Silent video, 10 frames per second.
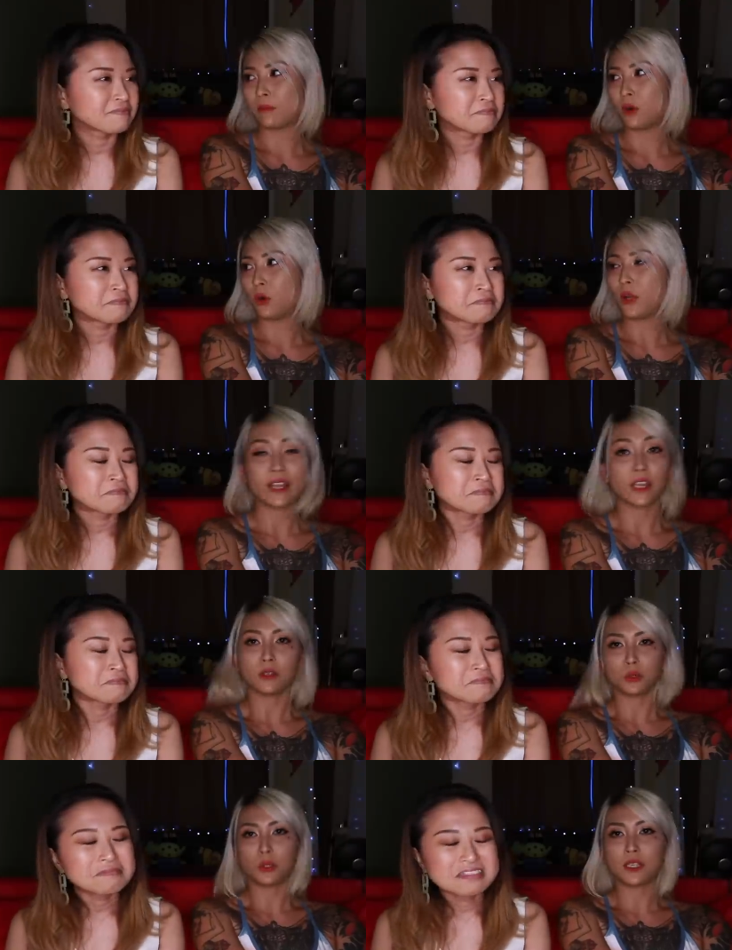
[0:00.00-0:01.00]
Speaker 1: I'm old, I
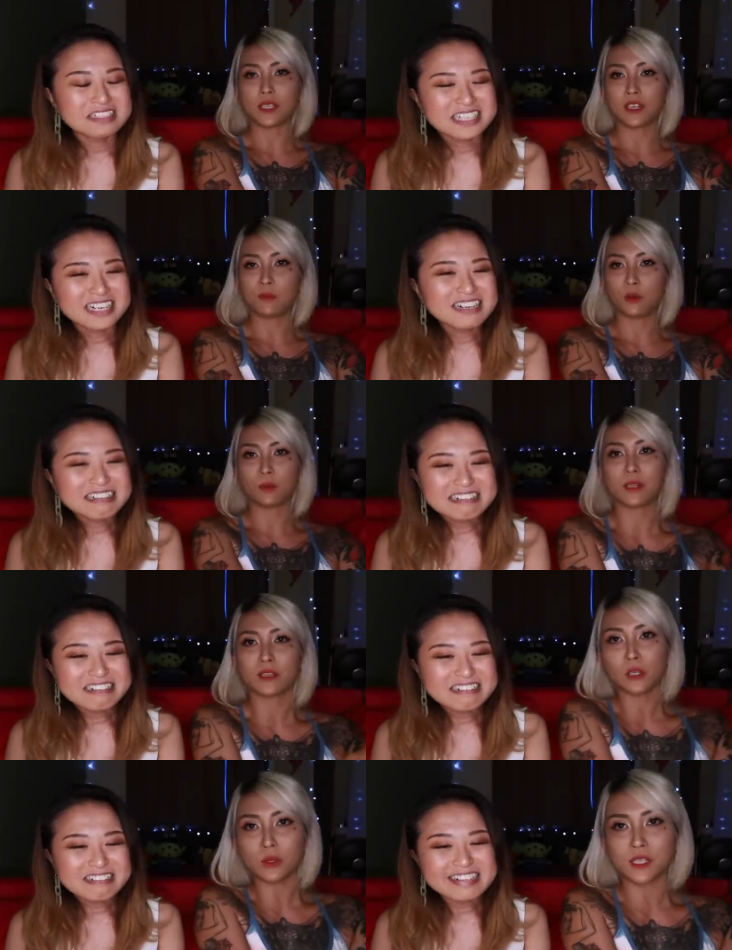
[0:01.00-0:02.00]
cannot do this anymore oh,
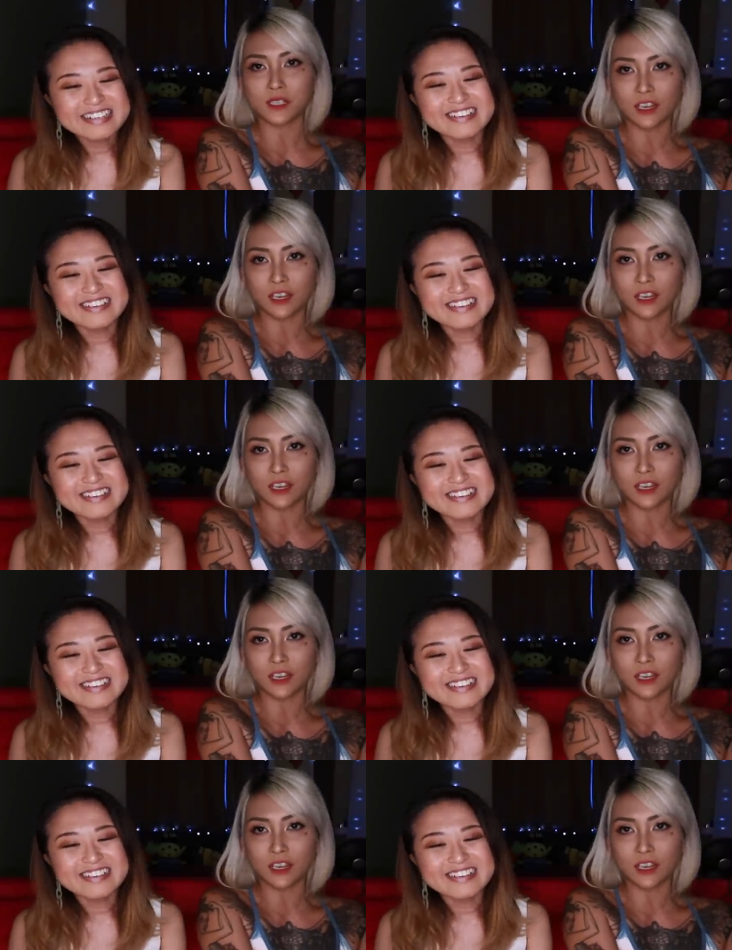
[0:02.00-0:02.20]
because no. looks is